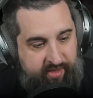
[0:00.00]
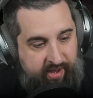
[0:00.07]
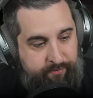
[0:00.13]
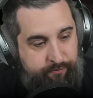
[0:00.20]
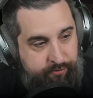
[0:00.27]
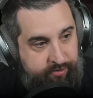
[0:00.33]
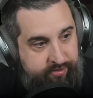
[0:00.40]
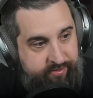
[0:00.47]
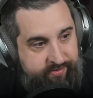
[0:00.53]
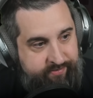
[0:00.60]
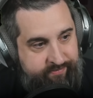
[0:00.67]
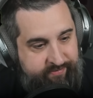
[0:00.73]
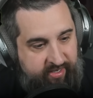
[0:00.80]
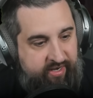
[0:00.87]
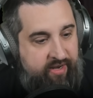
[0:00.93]
I would.
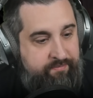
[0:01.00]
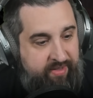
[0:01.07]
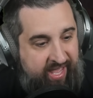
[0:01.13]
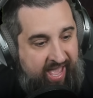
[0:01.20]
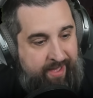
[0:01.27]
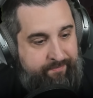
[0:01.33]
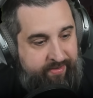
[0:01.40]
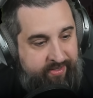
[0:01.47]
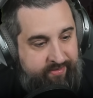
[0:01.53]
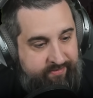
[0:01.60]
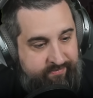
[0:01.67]
And I'd be happy.